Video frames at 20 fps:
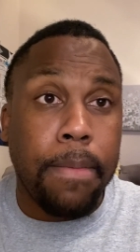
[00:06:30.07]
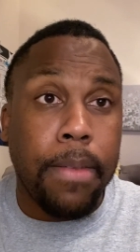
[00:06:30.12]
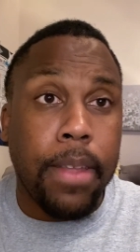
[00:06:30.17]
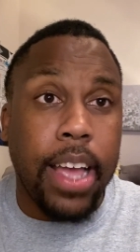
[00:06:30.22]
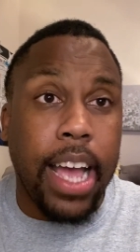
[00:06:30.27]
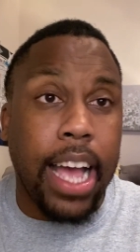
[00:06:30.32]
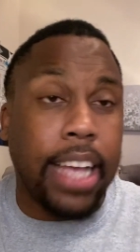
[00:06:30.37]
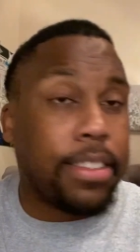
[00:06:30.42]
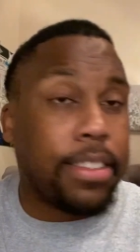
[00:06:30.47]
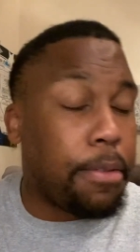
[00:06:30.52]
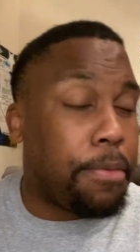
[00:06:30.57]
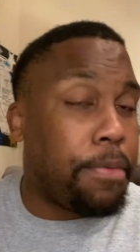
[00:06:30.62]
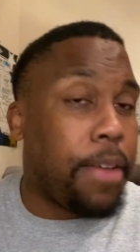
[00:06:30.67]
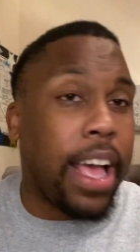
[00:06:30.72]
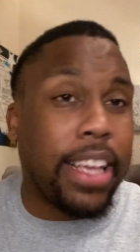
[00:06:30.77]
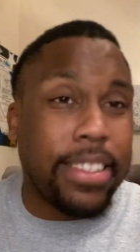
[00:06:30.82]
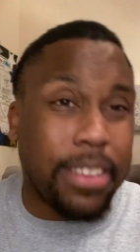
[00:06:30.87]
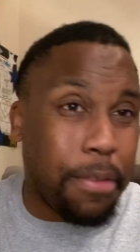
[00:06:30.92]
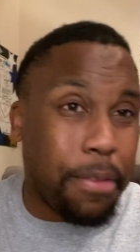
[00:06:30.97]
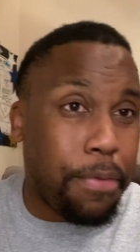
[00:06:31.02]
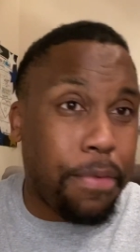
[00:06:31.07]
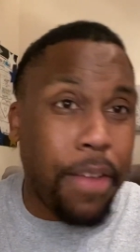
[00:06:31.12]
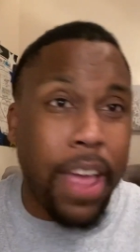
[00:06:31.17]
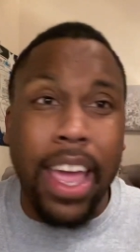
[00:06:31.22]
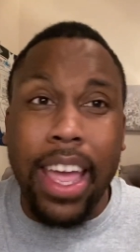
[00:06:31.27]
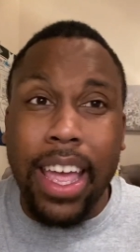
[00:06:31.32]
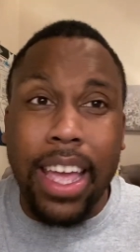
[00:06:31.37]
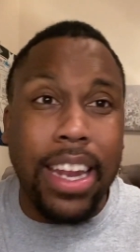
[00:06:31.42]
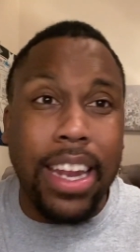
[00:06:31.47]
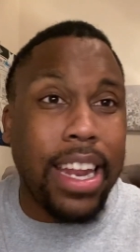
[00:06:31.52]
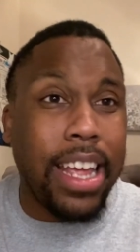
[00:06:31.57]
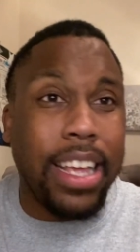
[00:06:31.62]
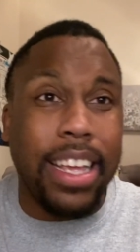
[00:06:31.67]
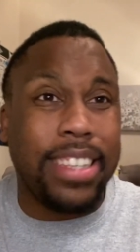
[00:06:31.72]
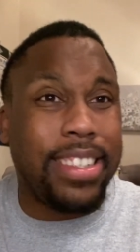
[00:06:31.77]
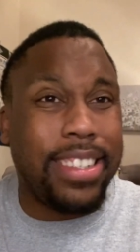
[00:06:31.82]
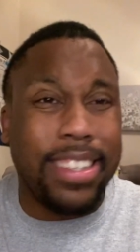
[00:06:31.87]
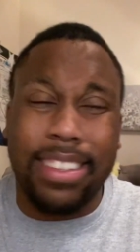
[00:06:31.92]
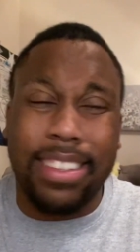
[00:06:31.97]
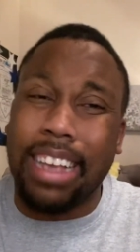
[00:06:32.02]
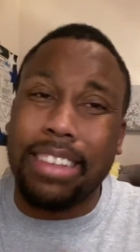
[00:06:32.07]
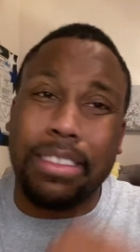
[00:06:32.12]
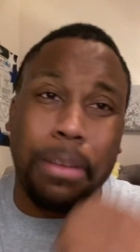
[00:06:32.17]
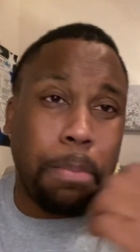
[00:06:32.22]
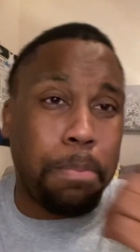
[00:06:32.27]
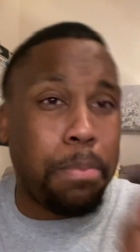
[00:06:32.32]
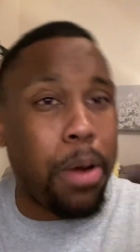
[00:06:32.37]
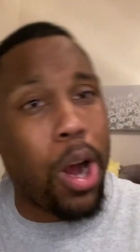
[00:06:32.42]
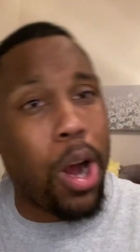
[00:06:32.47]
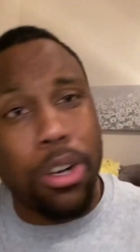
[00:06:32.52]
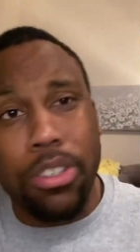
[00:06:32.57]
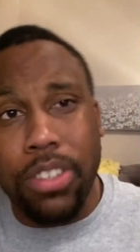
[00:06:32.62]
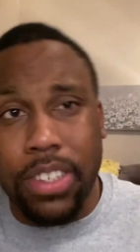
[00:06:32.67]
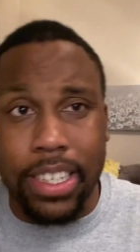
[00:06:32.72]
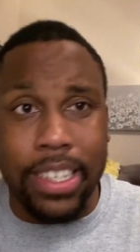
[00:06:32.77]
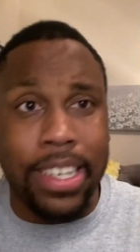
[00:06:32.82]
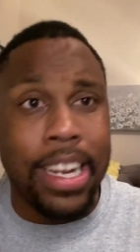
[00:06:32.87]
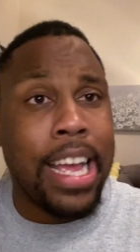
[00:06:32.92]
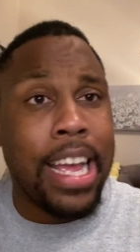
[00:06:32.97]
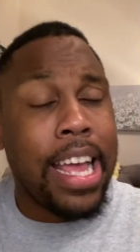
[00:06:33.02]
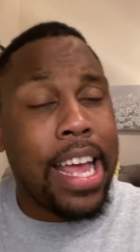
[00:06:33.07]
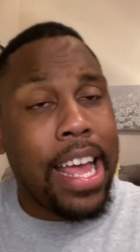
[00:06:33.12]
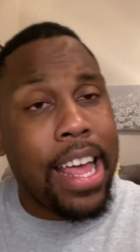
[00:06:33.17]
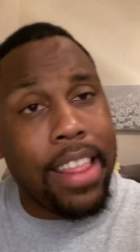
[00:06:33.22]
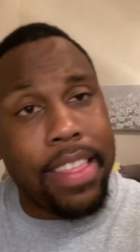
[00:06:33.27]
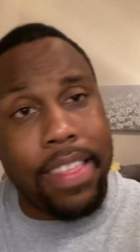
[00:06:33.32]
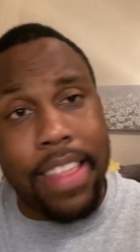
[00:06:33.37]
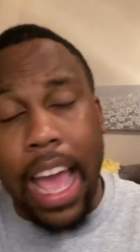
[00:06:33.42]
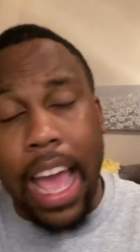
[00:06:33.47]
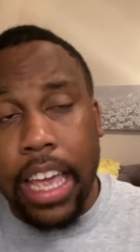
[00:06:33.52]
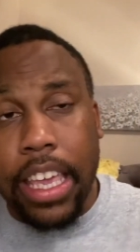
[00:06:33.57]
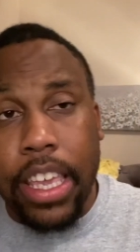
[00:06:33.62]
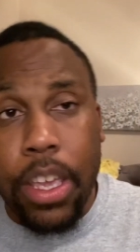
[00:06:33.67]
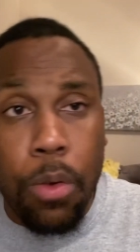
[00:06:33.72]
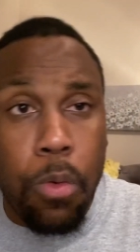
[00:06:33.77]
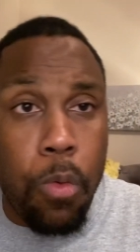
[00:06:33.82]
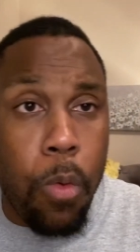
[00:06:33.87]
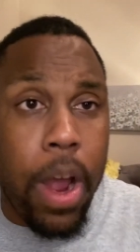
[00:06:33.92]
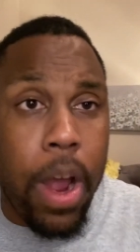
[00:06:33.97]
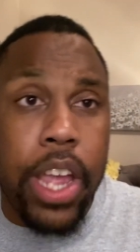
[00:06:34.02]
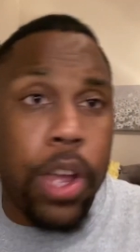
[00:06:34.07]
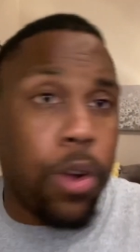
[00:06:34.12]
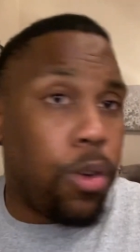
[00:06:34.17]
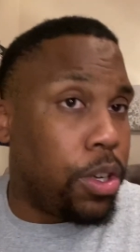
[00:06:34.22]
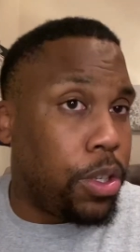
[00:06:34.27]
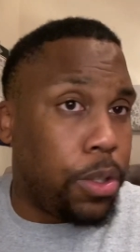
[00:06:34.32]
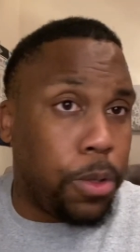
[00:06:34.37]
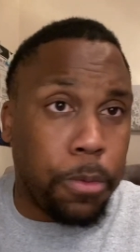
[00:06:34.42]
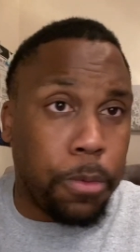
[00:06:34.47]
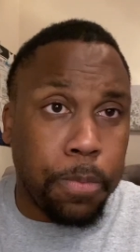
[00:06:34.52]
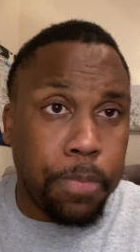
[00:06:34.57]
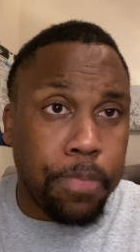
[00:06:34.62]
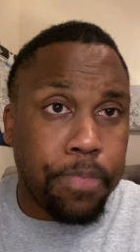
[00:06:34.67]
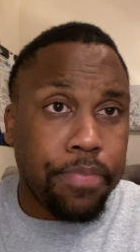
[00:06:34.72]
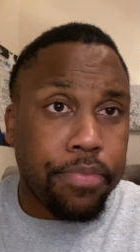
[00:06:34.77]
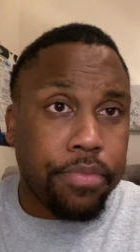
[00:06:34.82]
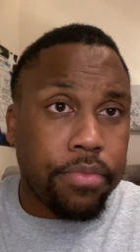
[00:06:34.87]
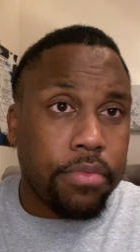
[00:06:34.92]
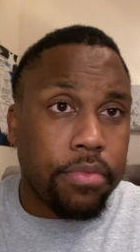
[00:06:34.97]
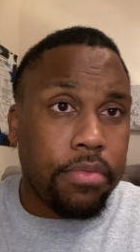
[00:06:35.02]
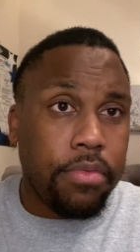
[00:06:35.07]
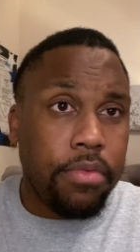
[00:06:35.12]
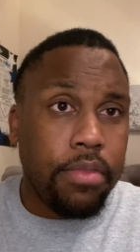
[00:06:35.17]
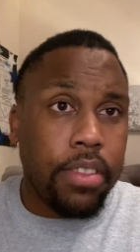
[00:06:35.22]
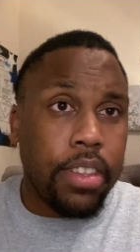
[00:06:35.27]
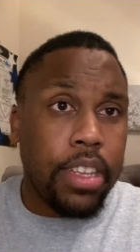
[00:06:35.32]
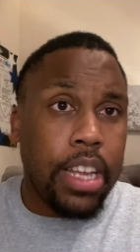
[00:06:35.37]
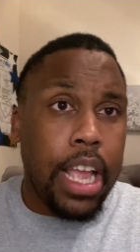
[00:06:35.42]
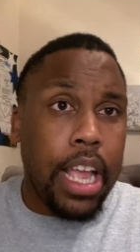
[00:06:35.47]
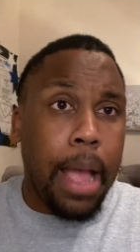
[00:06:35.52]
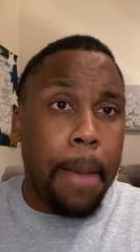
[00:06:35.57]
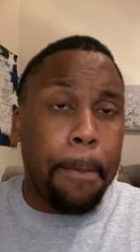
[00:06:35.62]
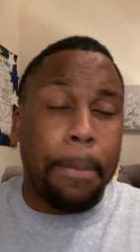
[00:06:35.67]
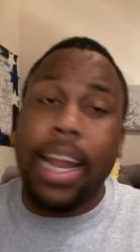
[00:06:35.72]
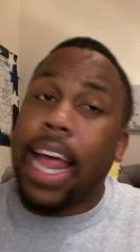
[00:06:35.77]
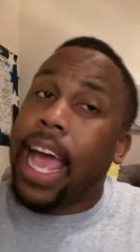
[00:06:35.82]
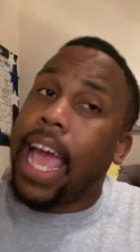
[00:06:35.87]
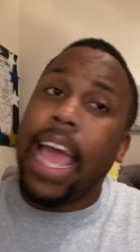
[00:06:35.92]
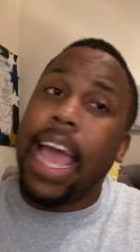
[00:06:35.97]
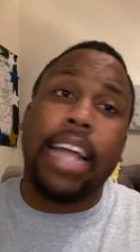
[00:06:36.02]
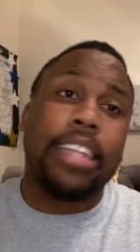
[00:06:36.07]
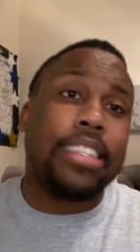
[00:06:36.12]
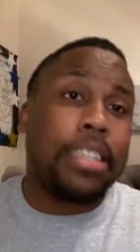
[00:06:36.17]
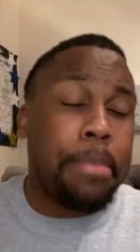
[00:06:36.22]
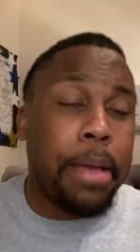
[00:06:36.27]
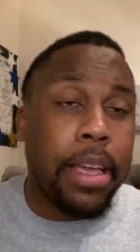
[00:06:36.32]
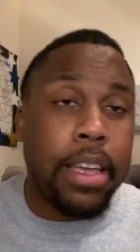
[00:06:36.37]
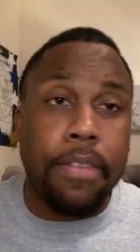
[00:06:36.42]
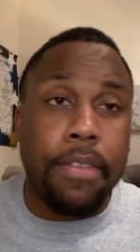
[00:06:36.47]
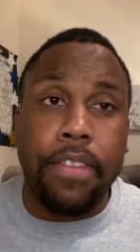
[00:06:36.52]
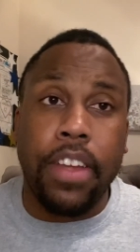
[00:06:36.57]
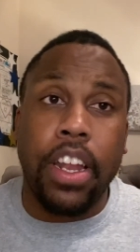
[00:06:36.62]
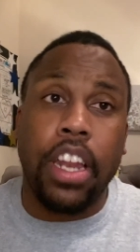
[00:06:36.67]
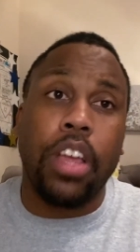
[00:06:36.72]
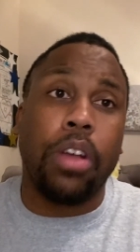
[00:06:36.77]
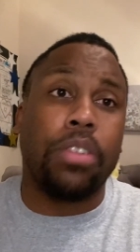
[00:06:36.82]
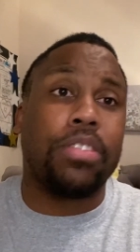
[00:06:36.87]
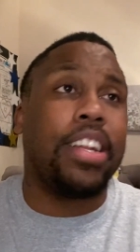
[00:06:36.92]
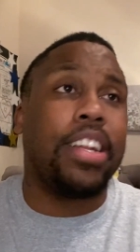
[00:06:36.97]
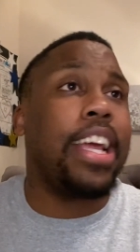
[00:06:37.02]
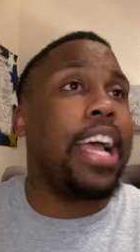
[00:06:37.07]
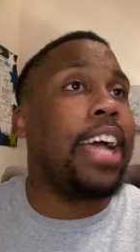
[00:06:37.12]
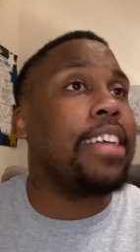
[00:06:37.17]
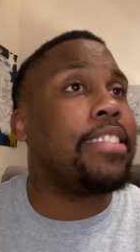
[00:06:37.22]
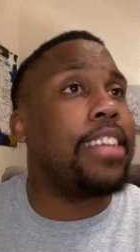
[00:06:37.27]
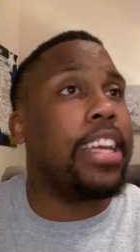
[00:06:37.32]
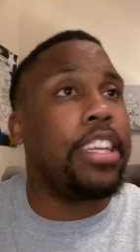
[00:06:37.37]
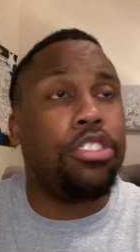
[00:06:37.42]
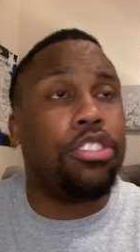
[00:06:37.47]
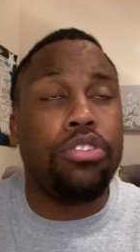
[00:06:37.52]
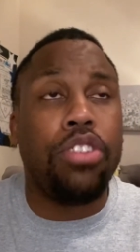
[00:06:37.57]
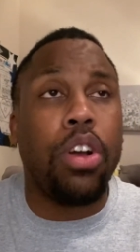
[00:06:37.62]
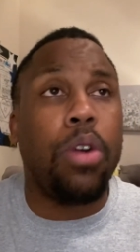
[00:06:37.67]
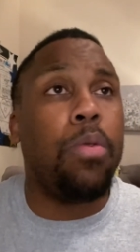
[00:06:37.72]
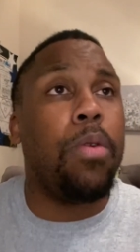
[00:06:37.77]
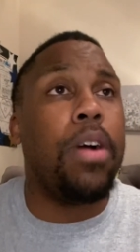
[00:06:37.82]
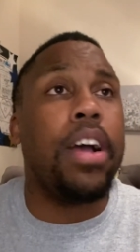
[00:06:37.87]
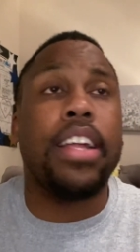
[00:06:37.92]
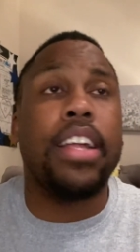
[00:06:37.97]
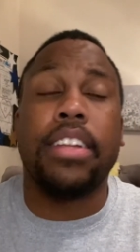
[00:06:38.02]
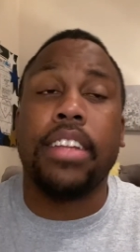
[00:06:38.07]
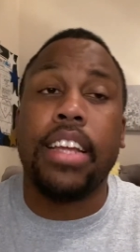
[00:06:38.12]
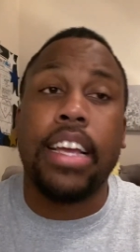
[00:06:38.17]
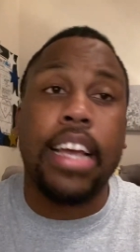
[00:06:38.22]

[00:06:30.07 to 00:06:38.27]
As a fan and just as a person, that can weigh on you. But I had to make a video today. I said, you know what?